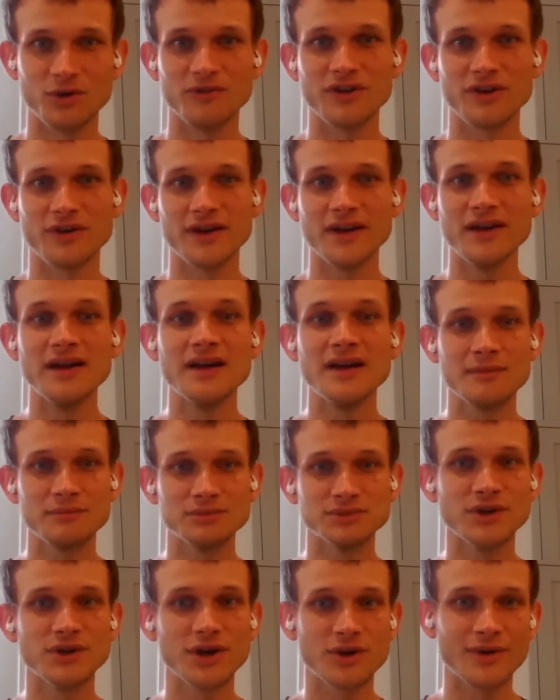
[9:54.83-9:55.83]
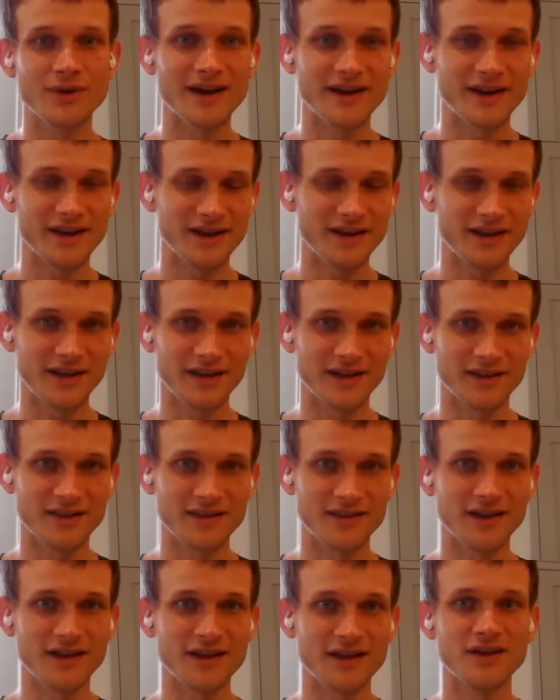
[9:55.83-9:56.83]
very plutocratic
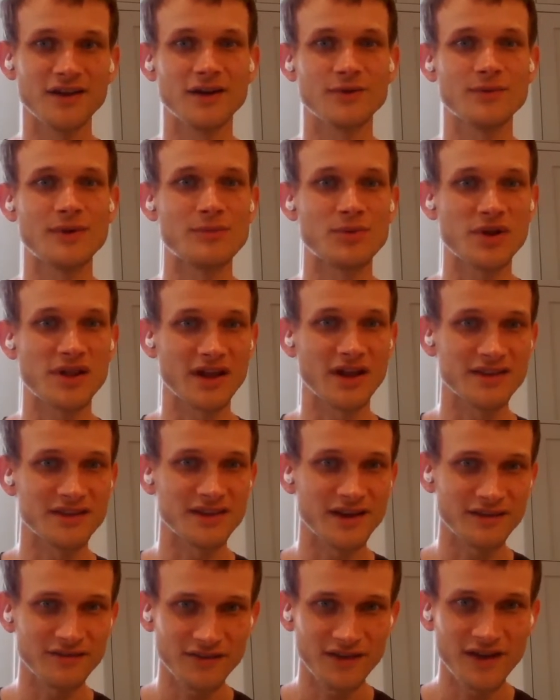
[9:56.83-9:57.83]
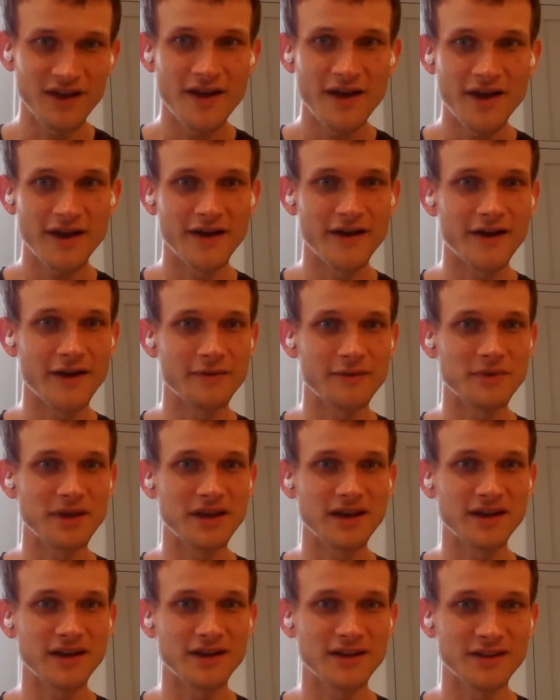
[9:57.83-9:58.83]
and non-representative.
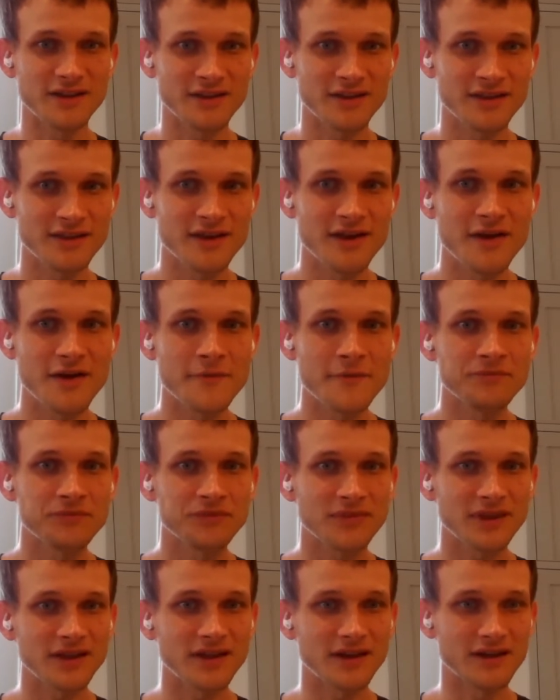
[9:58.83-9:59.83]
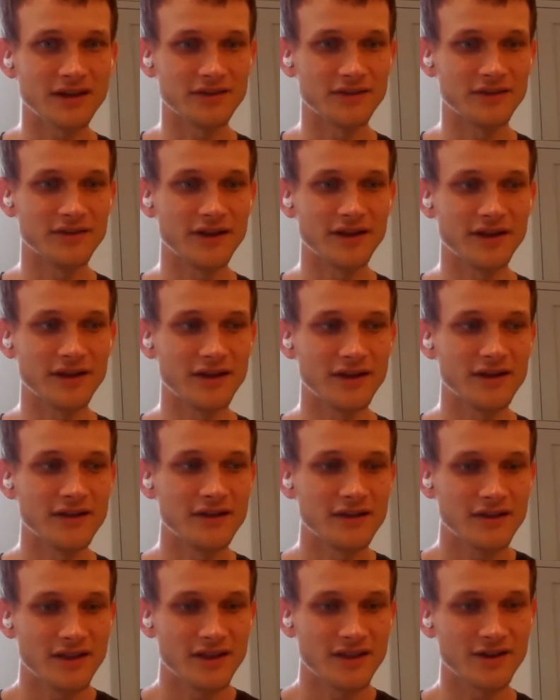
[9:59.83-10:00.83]
And the
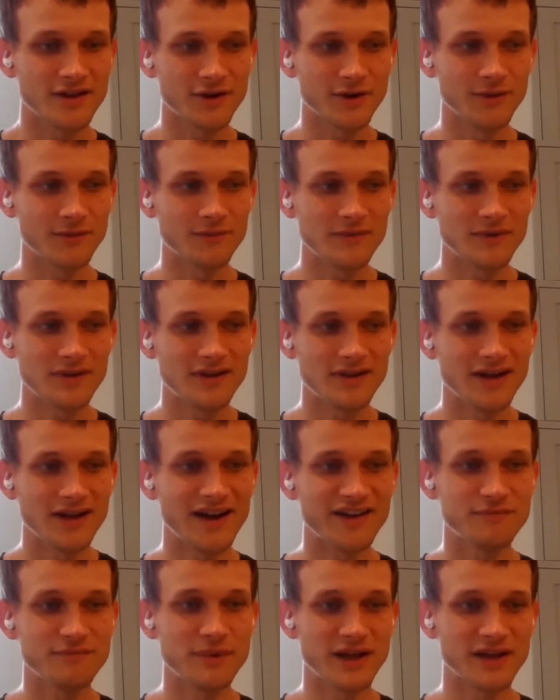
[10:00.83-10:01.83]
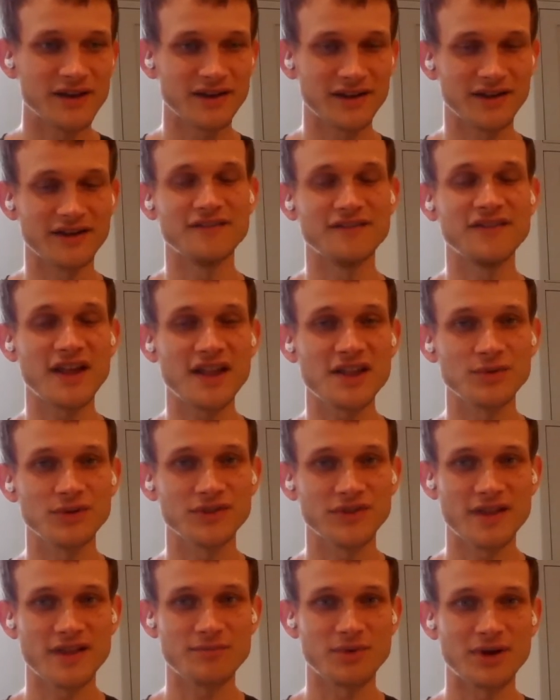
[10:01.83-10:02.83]
so I've been kind of faced
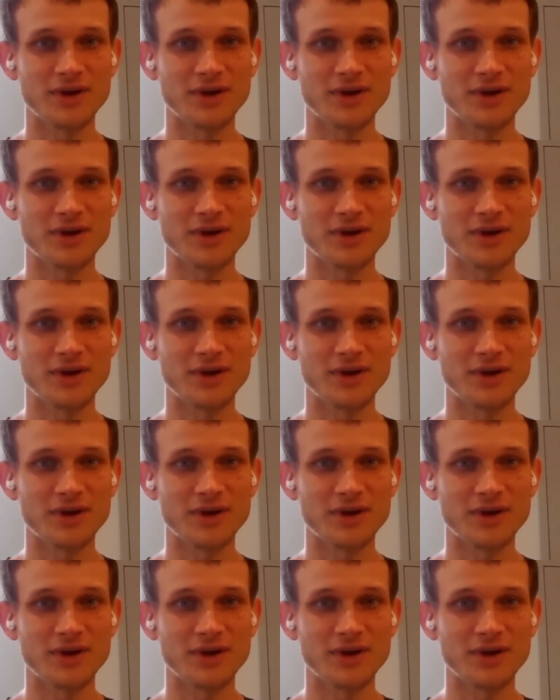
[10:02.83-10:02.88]
with this